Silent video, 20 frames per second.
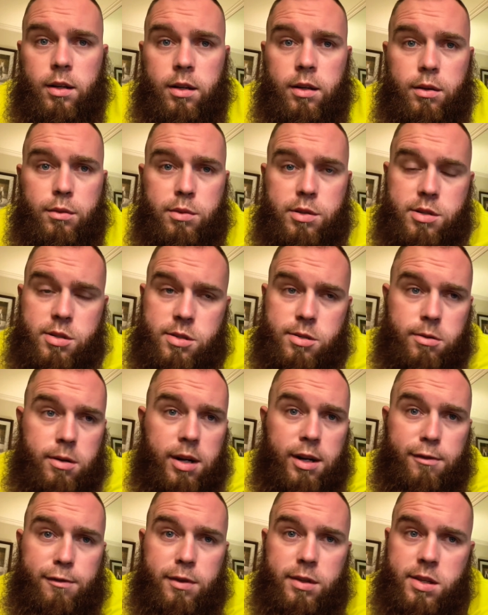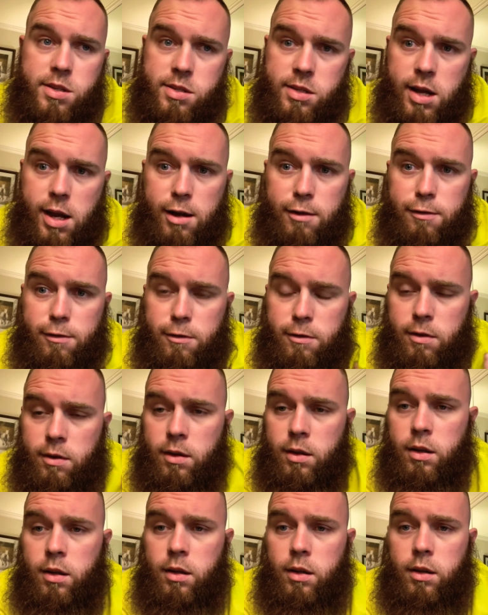which is great for the staff
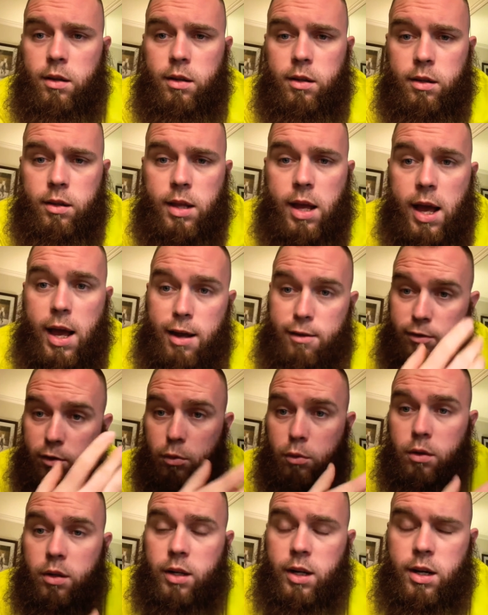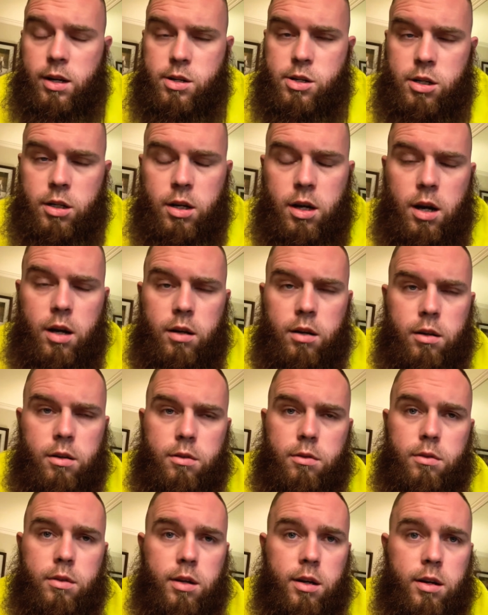that have to work out of
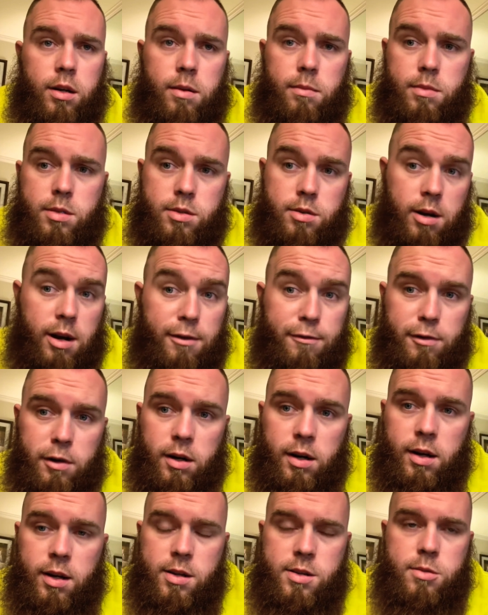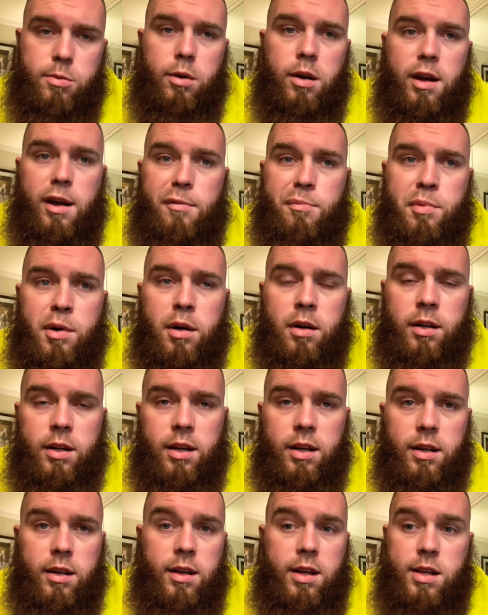Chicago. It's great for us. We'll have
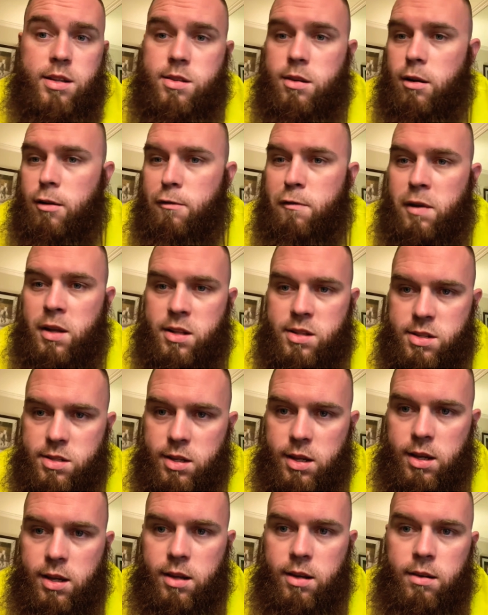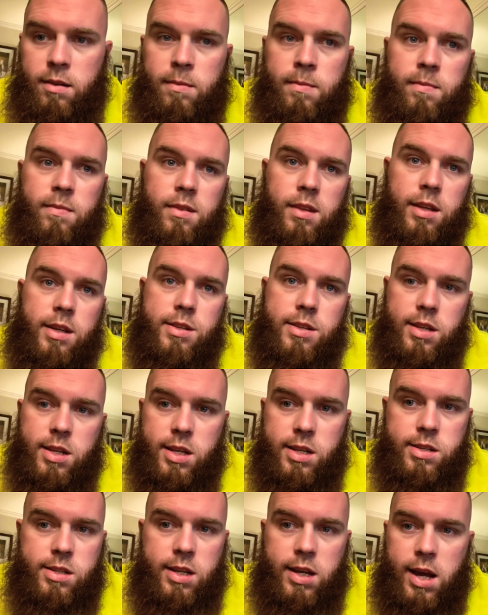parking. It's all fenced in. It's
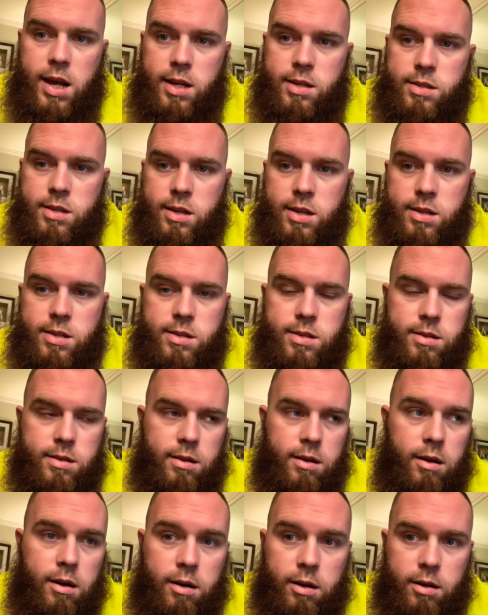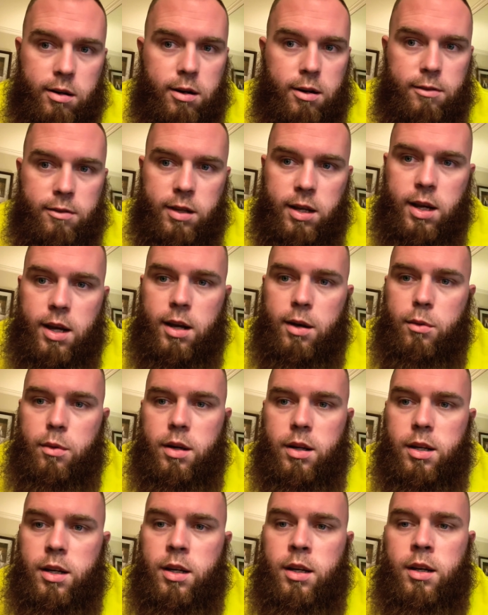easy access on and off the
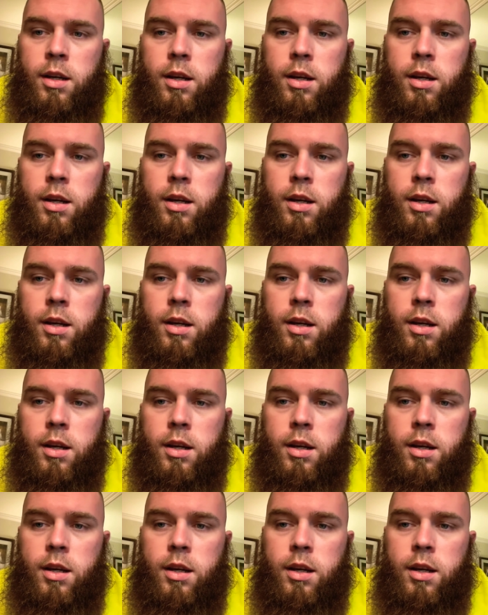highway.